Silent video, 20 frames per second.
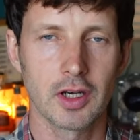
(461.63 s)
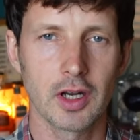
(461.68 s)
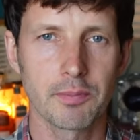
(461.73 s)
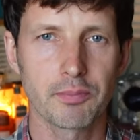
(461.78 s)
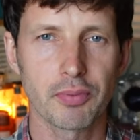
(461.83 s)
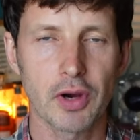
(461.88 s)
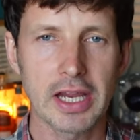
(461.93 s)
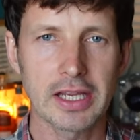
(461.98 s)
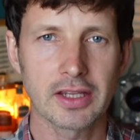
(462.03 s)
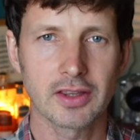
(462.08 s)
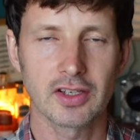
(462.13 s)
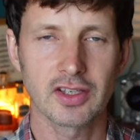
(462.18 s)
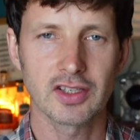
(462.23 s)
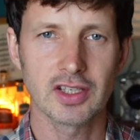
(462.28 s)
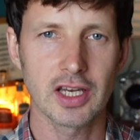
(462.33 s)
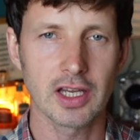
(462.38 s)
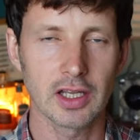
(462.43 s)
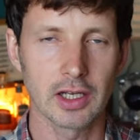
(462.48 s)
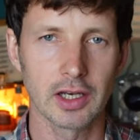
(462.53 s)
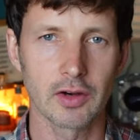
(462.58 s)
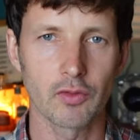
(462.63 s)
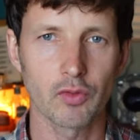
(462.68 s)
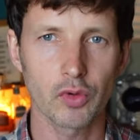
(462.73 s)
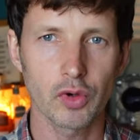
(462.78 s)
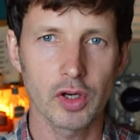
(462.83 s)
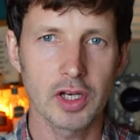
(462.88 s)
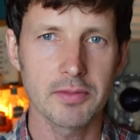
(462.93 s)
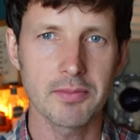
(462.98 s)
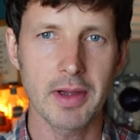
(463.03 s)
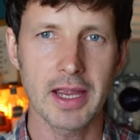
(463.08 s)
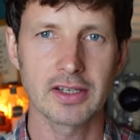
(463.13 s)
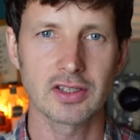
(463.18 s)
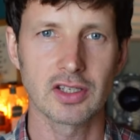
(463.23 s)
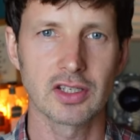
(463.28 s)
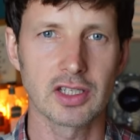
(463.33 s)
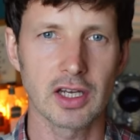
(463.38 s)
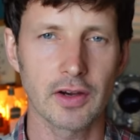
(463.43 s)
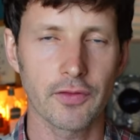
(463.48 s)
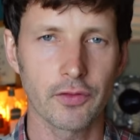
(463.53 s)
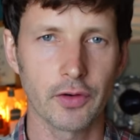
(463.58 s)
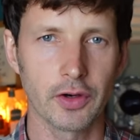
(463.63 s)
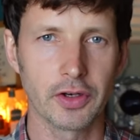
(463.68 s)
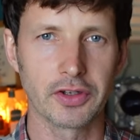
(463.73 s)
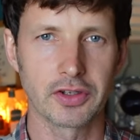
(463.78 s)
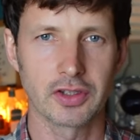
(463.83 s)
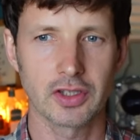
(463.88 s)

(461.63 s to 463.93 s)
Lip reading: I break the seal, it really makes a difference.